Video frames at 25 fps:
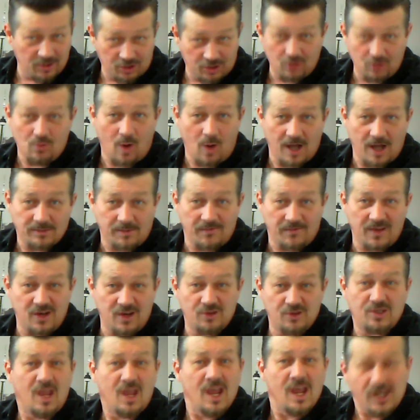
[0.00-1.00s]
watch my
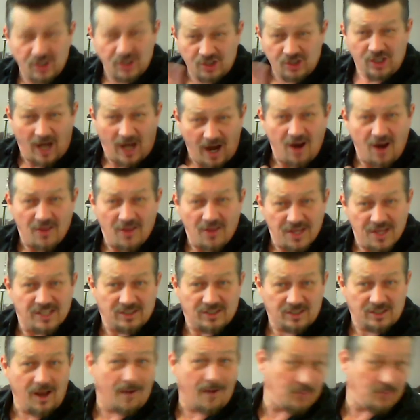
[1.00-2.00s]
videos share this
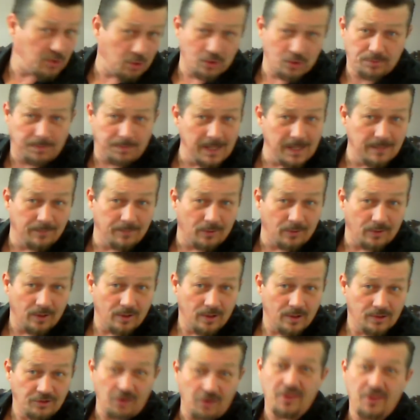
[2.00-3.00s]
stuff with those people
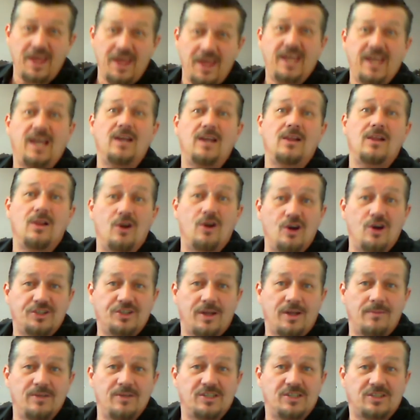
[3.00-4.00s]
so they can learn
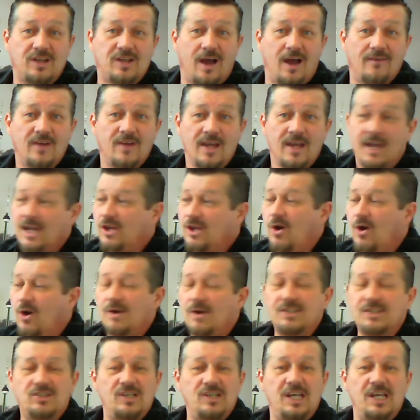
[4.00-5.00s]
some of this stuff. You know,
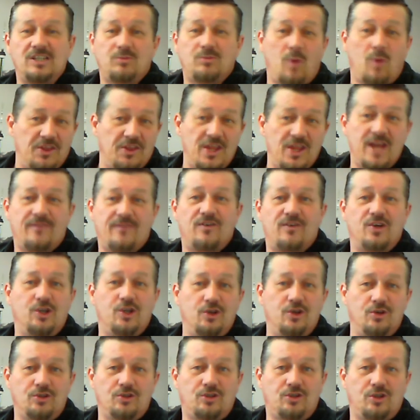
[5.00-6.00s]
it's one thing for
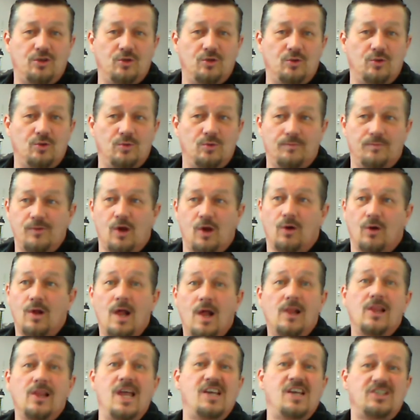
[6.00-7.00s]
you to, you know,
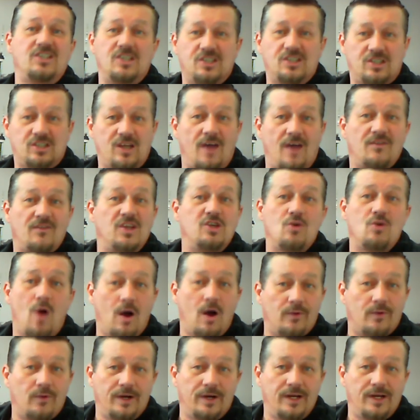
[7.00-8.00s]
listen to stuff that you
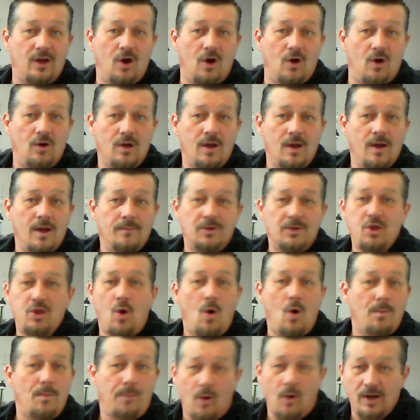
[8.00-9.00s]
already know, but the
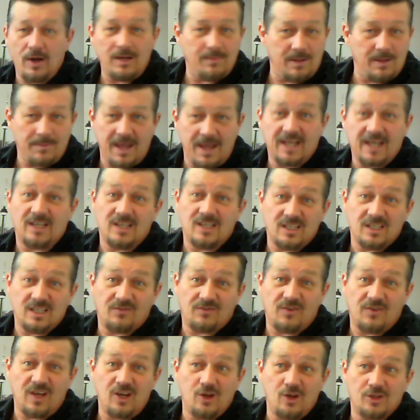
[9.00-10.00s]
whole point of me making this
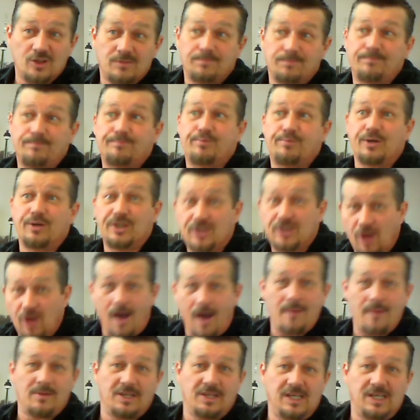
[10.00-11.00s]
video is
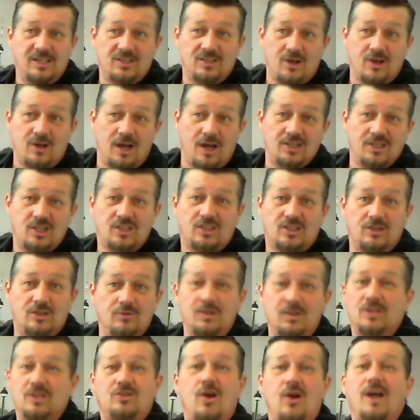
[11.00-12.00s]
predominantly is
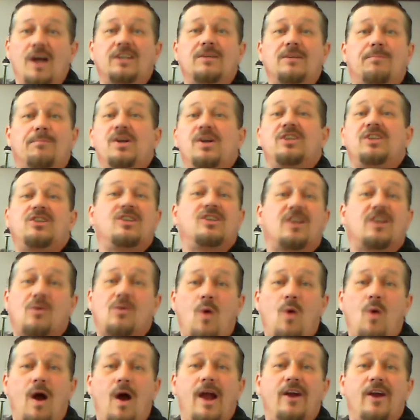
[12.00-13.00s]
not to preach to the
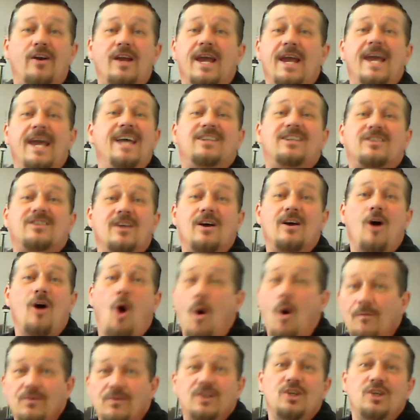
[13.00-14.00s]
choir. It's
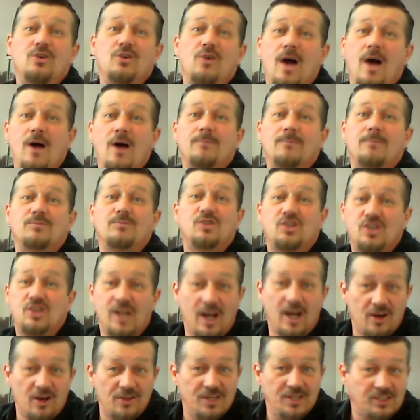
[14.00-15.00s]
hopefully you help
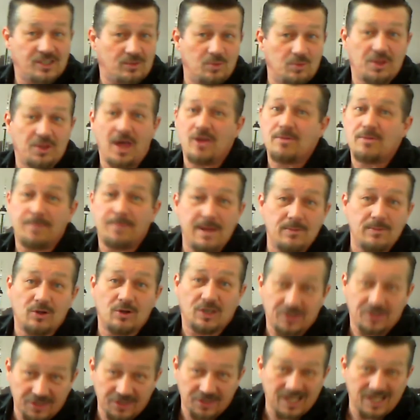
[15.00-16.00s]
share this with other
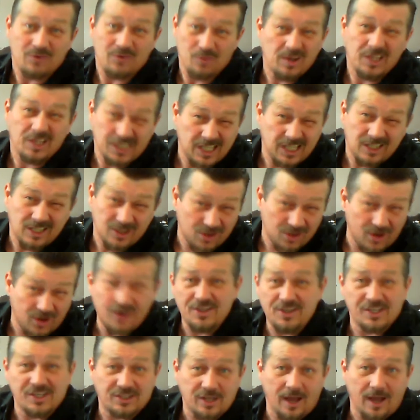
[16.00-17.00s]
people that really need to
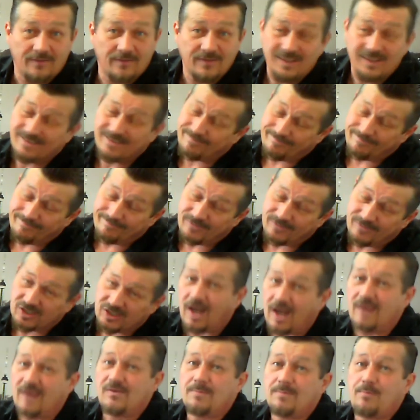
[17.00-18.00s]
learn this stuff. It's
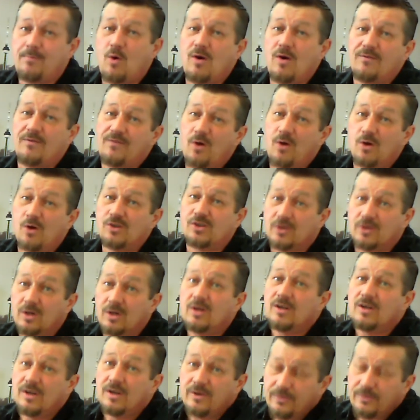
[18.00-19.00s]
kind of important, folks.
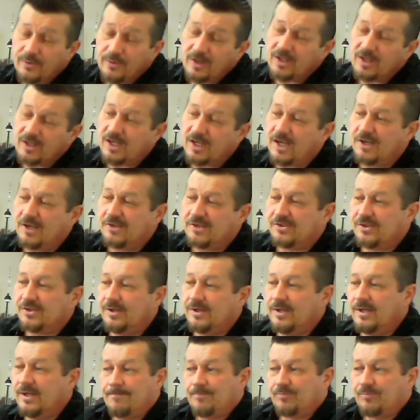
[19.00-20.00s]
Really is.
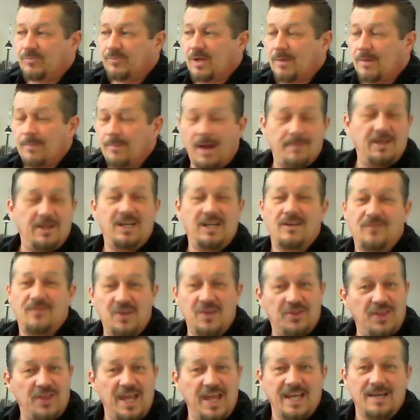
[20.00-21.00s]
But I mean, if
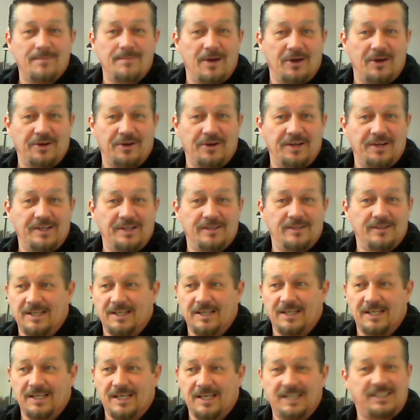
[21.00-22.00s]
you think about it,
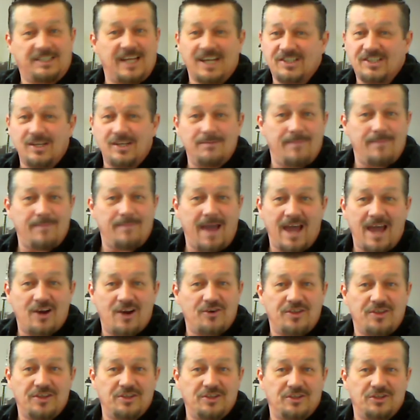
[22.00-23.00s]
it doesn't
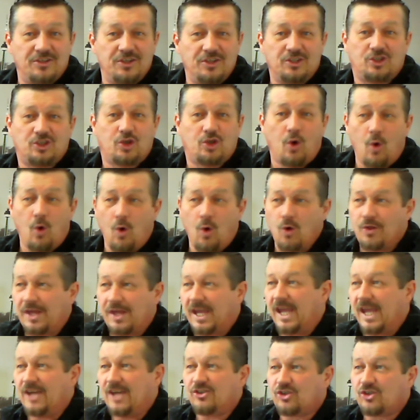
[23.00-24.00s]
matter the tool,
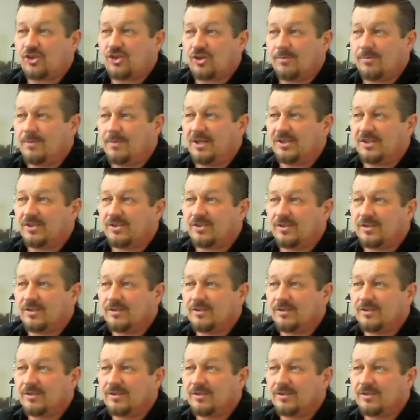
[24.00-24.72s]
the instrument,